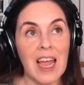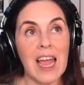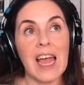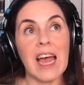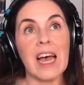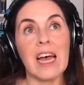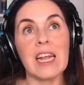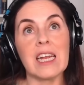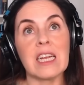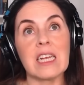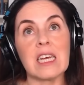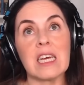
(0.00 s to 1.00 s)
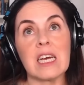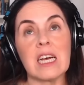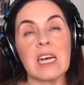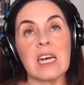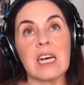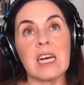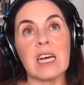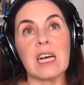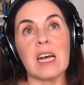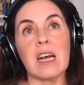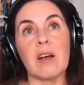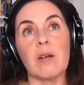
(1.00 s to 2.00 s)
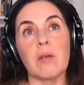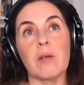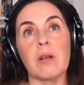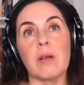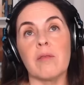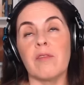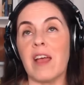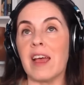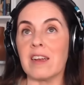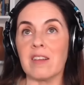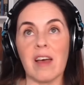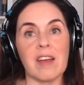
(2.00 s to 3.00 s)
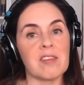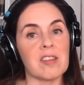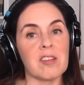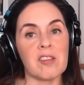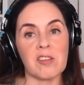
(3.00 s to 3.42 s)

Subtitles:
and vandalizing